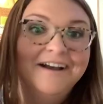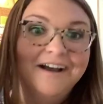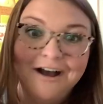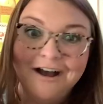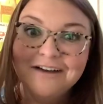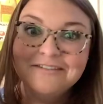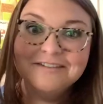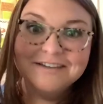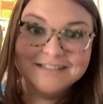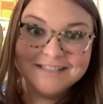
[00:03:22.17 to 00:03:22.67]

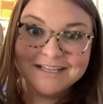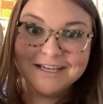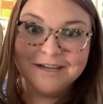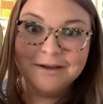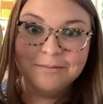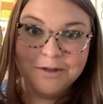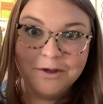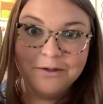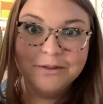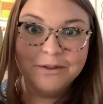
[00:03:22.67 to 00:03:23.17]
obviously
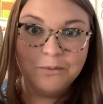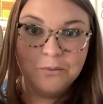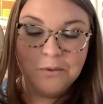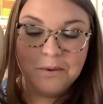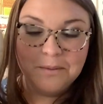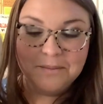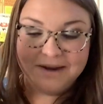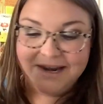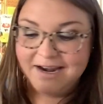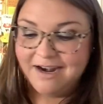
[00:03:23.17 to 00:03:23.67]
I'm the only
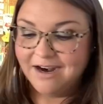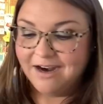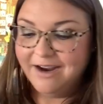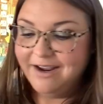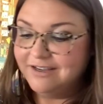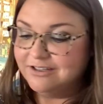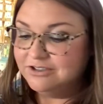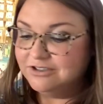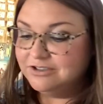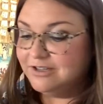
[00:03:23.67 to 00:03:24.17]
woman in our
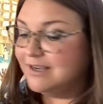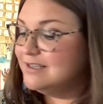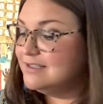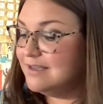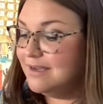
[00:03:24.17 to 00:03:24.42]
house, right?